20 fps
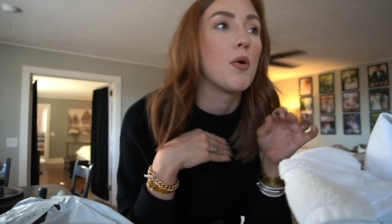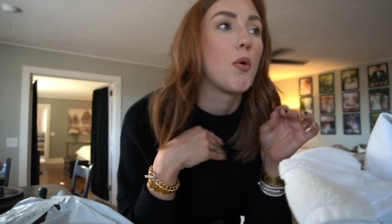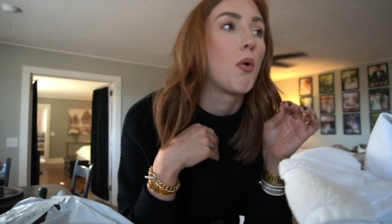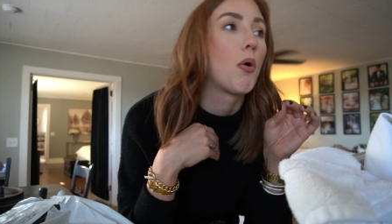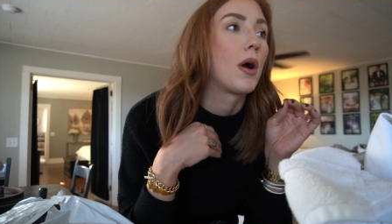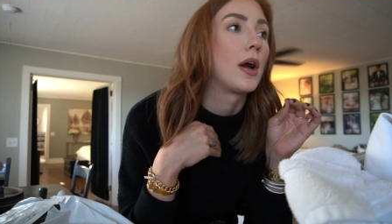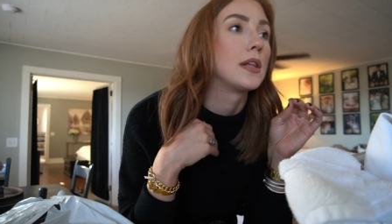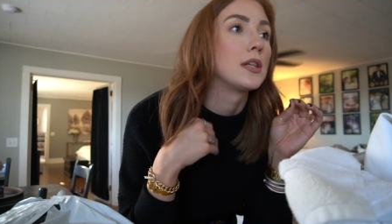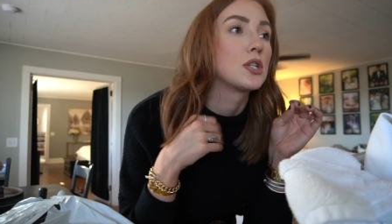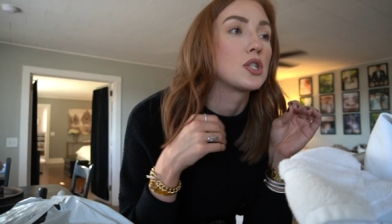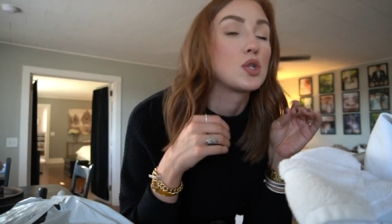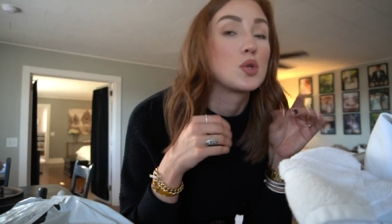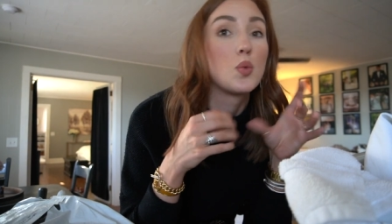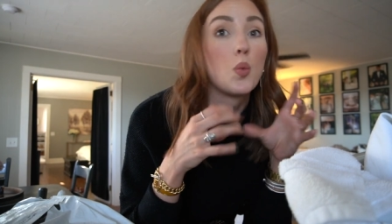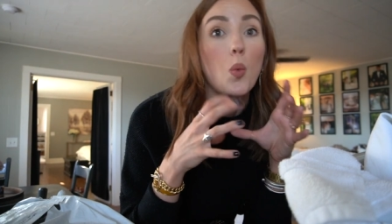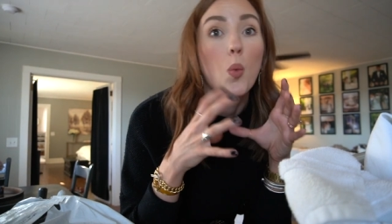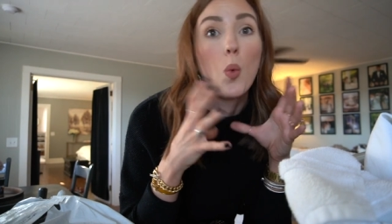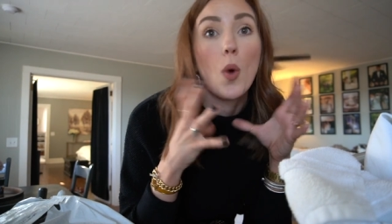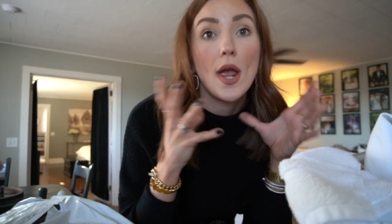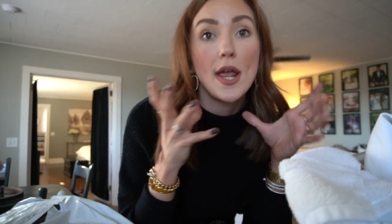or it looked
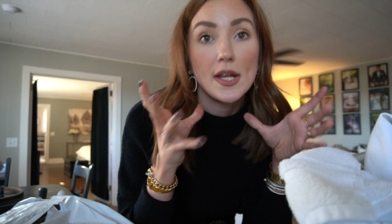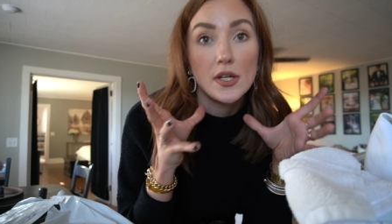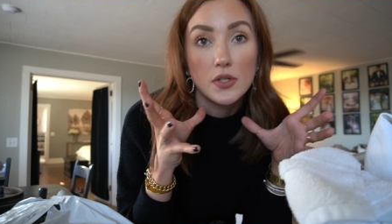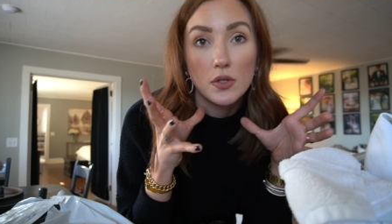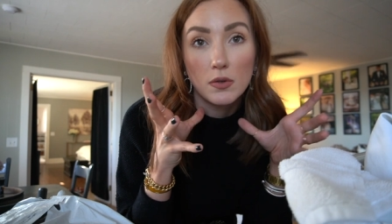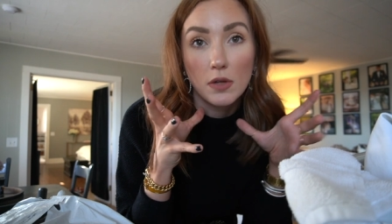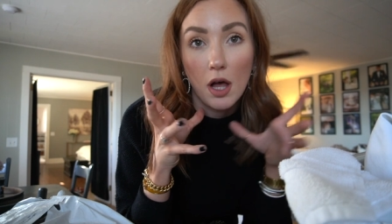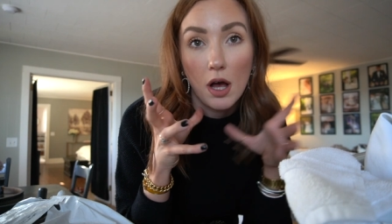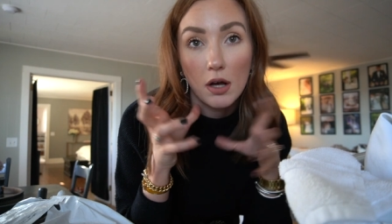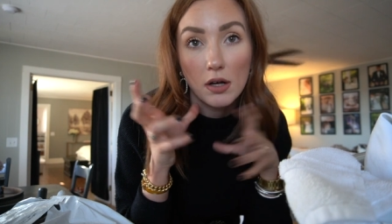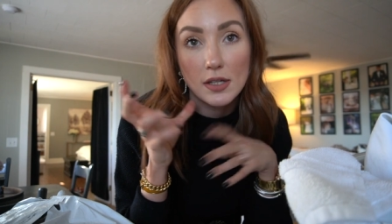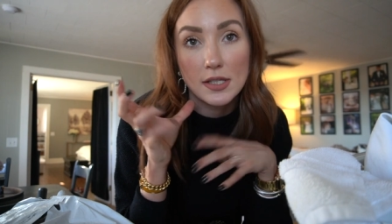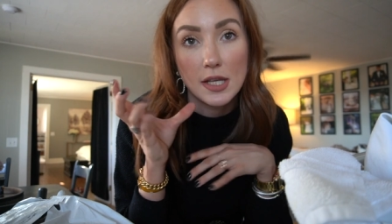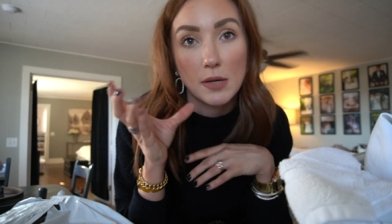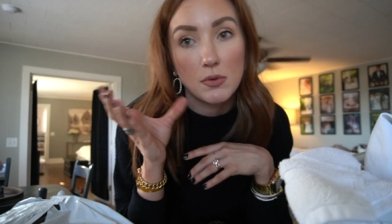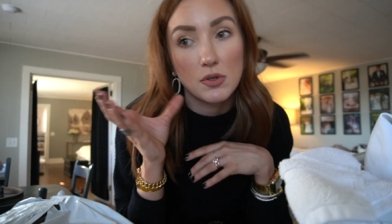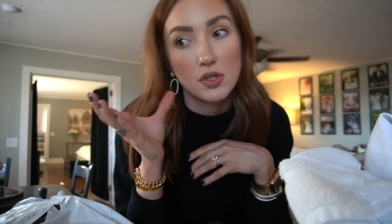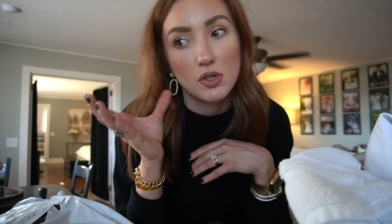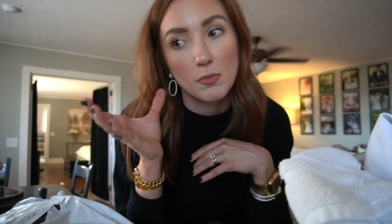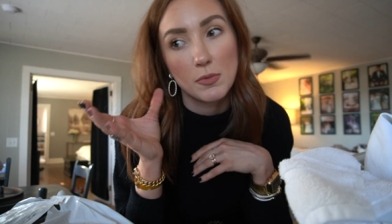way too long because
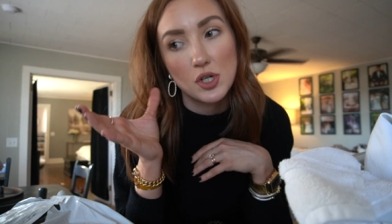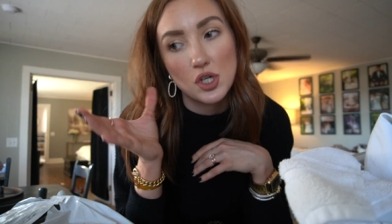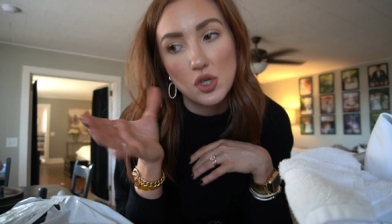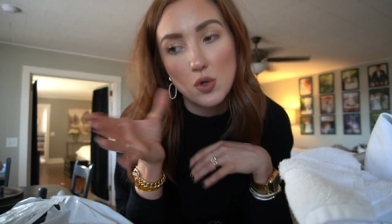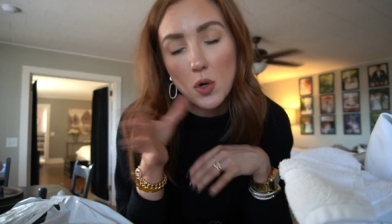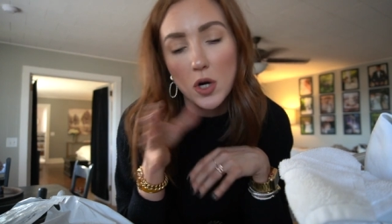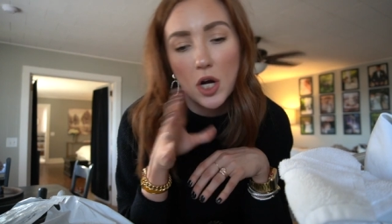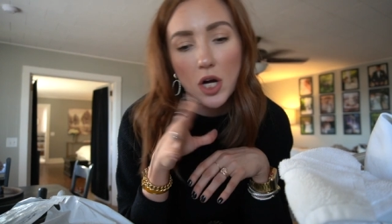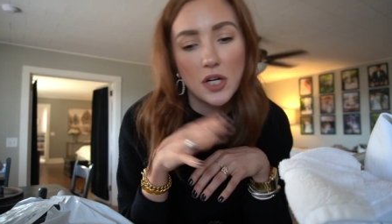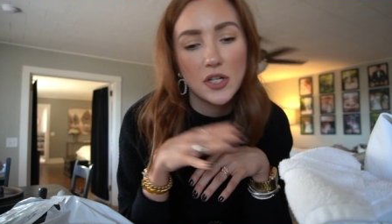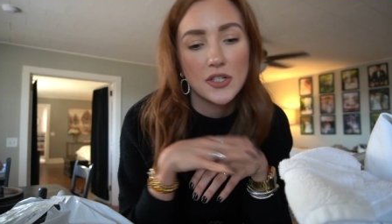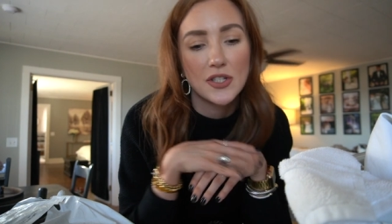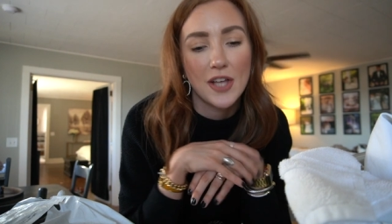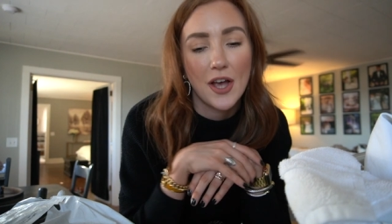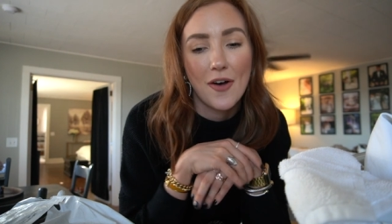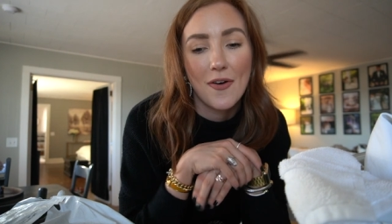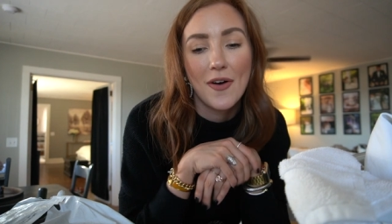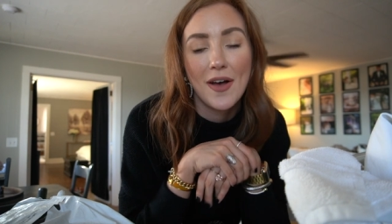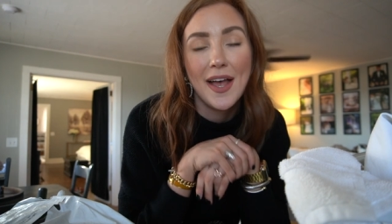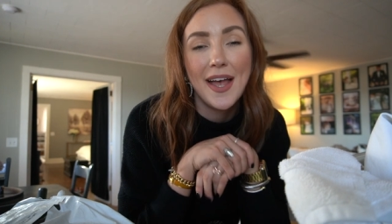they were so much shorter.
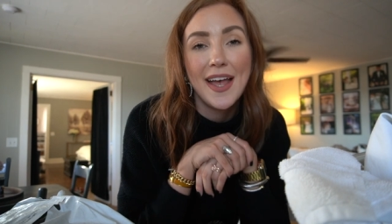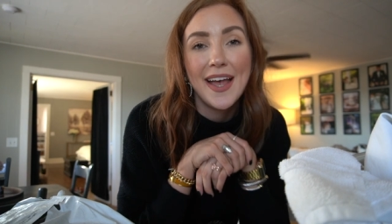So